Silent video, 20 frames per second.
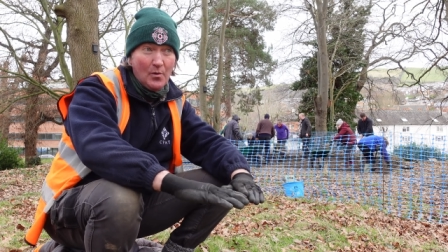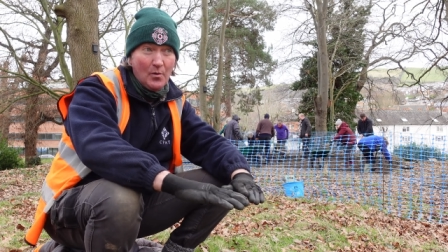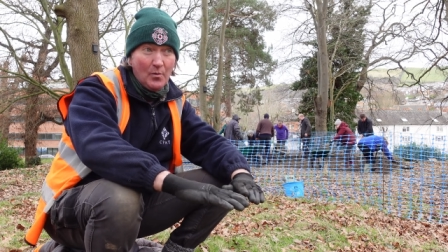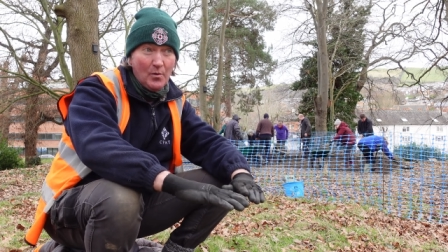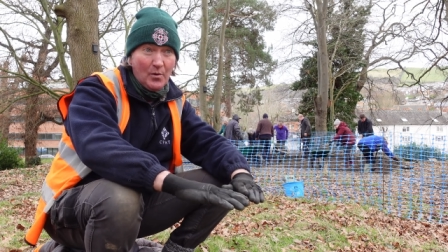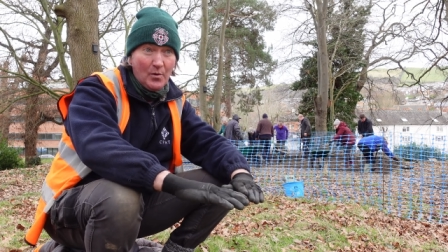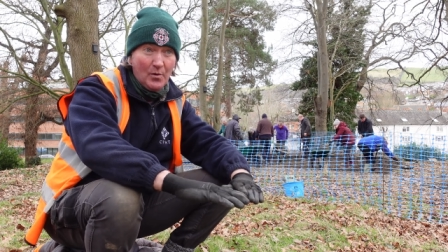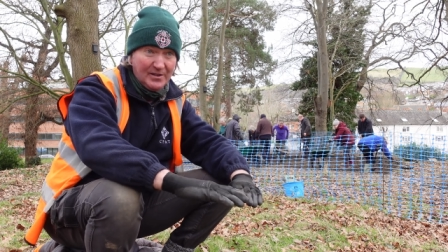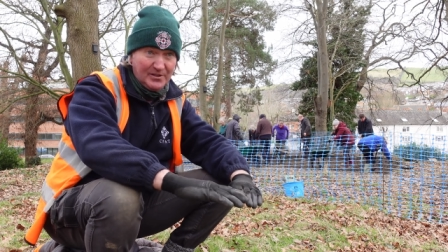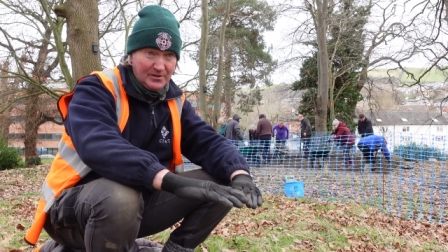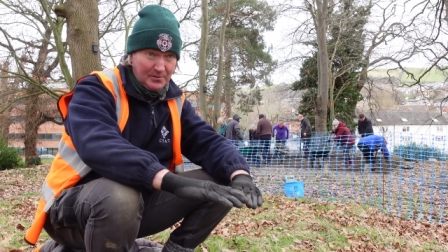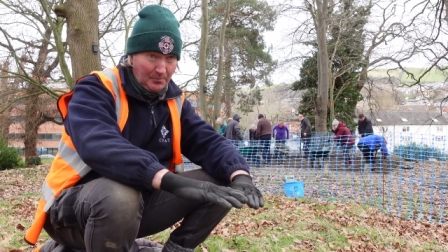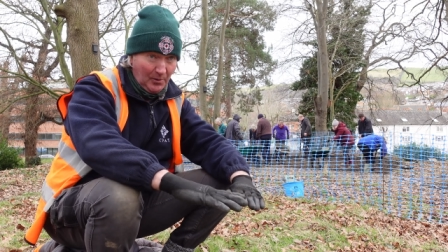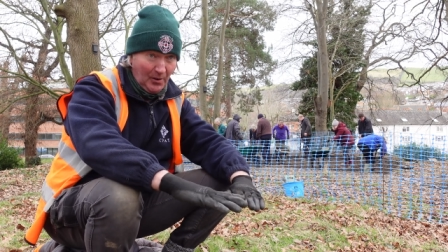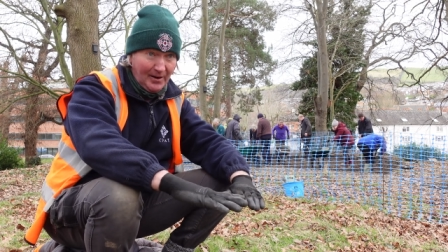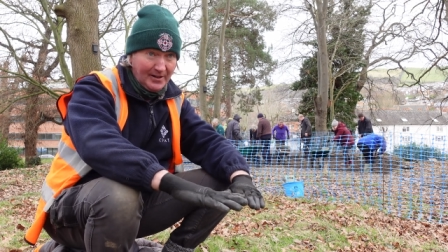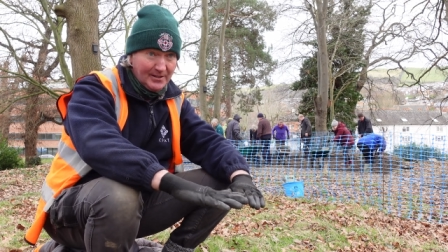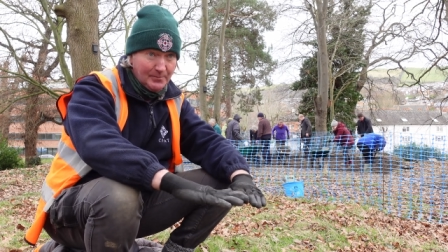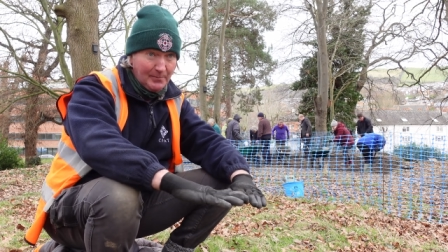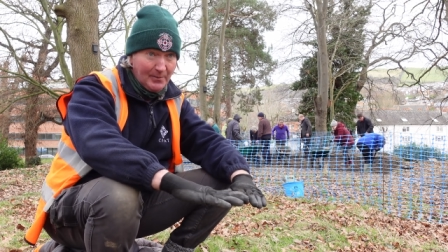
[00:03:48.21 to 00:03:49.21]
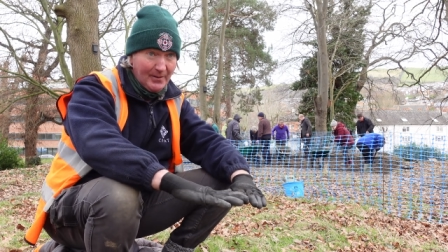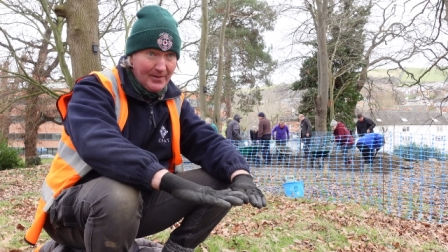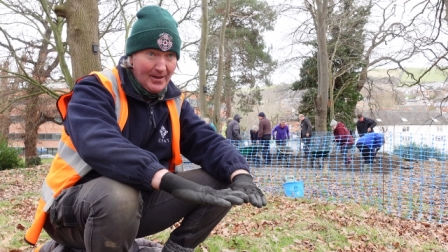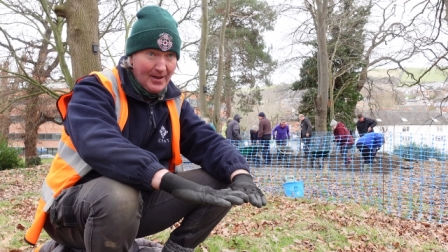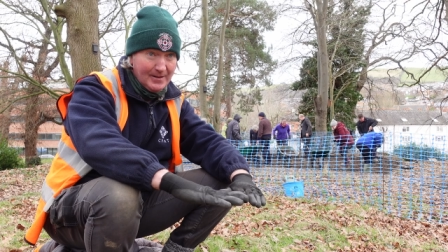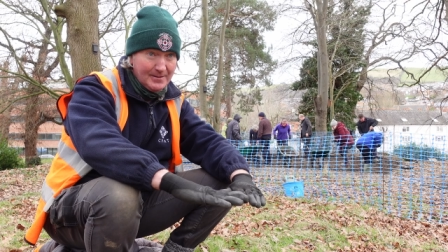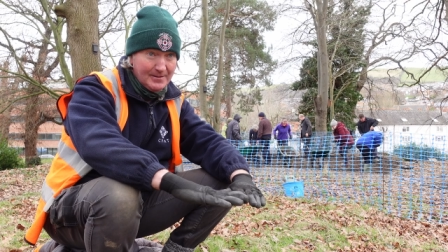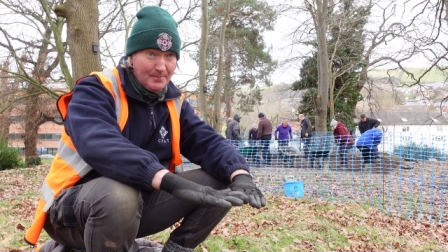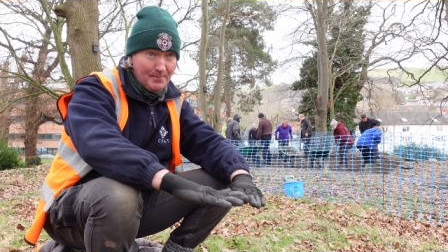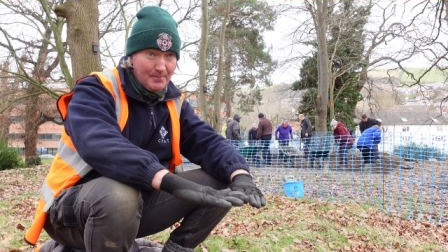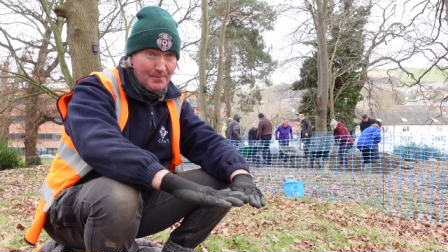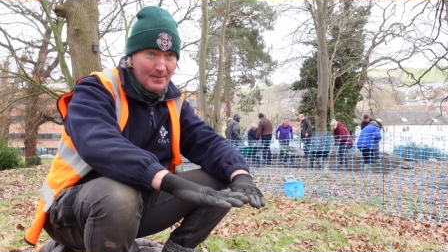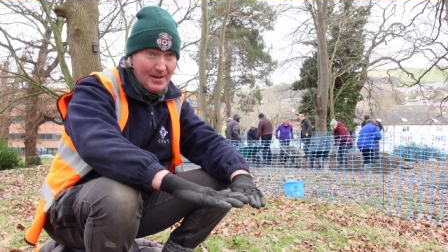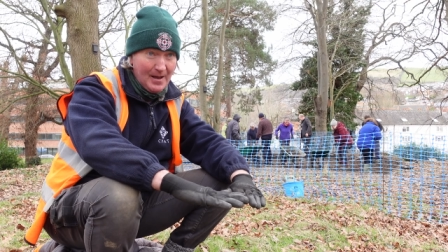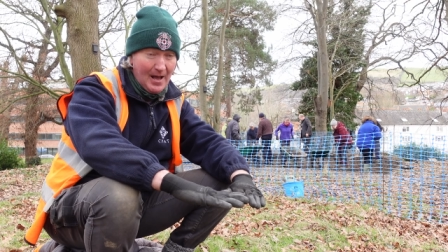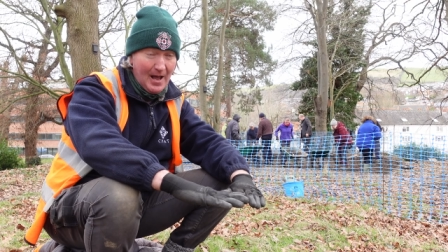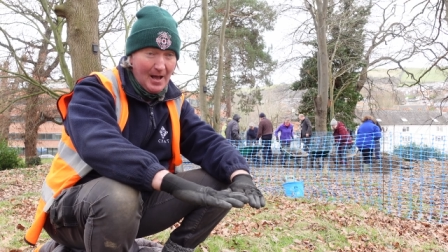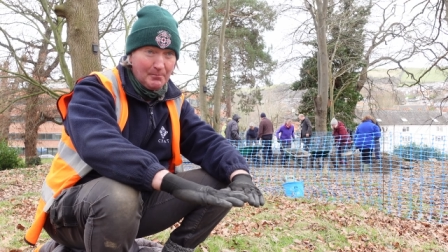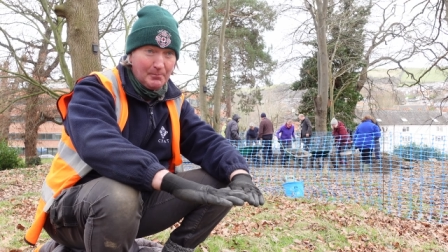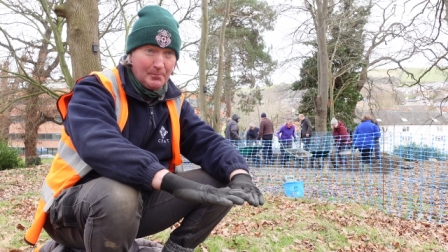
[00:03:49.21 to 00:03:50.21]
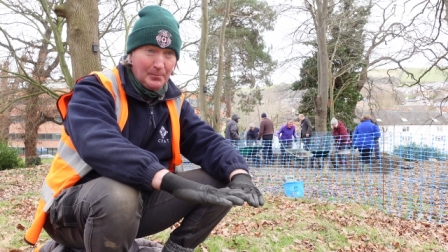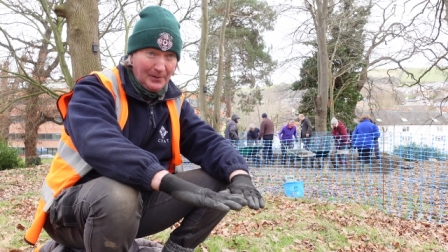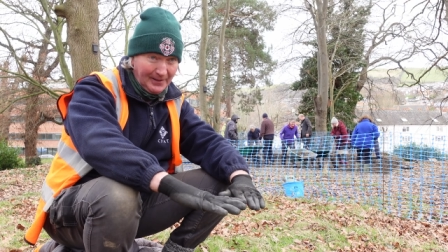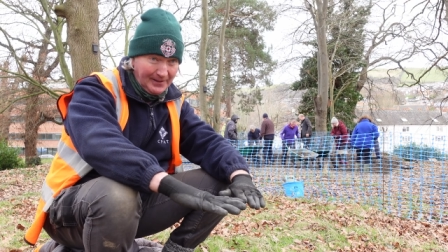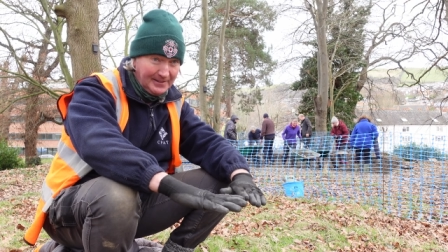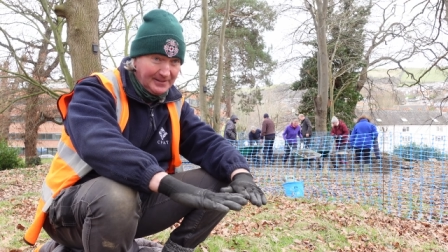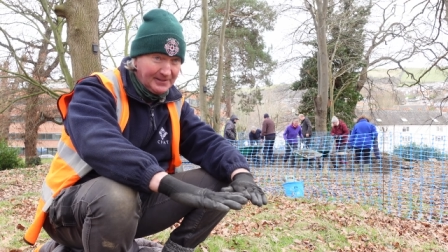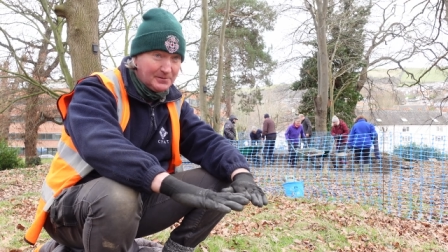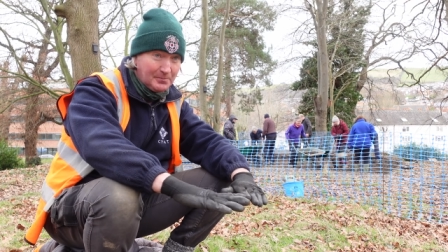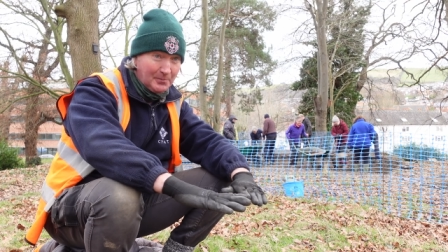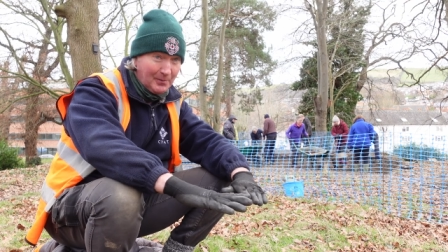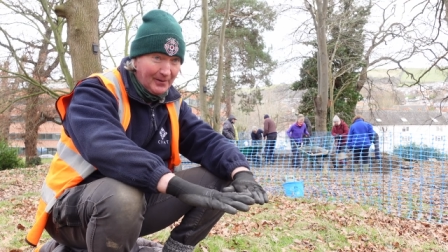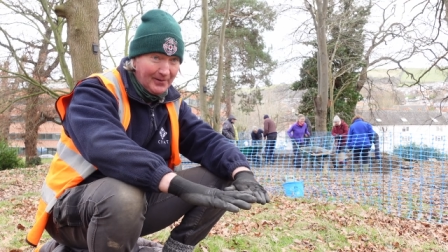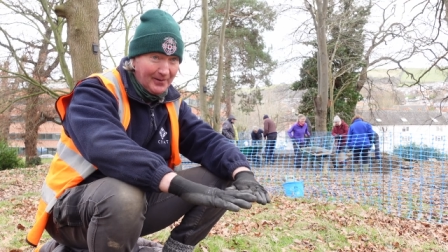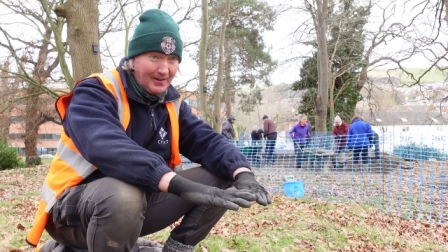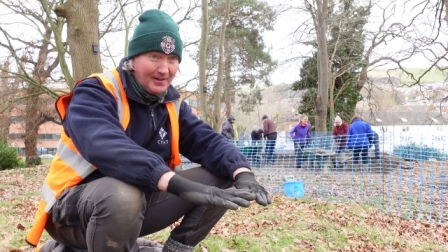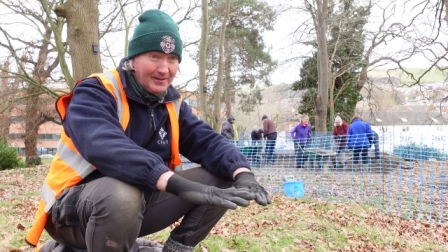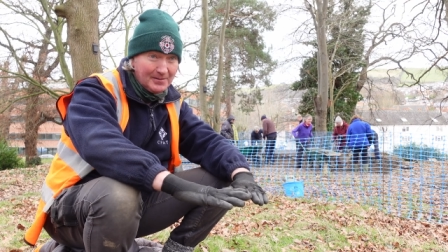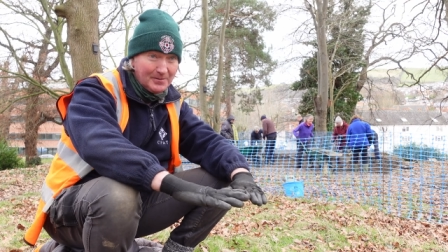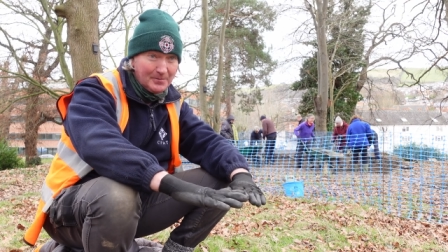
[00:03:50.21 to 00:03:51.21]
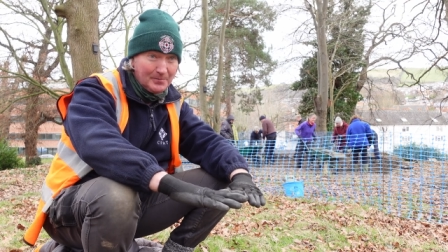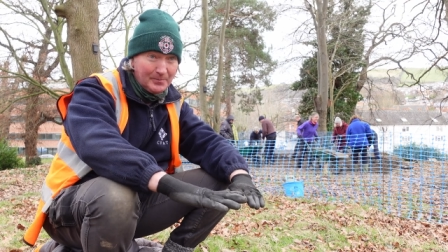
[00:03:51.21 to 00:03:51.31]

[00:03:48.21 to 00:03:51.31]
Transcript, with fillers: we're quite surprised by that and pleased by that,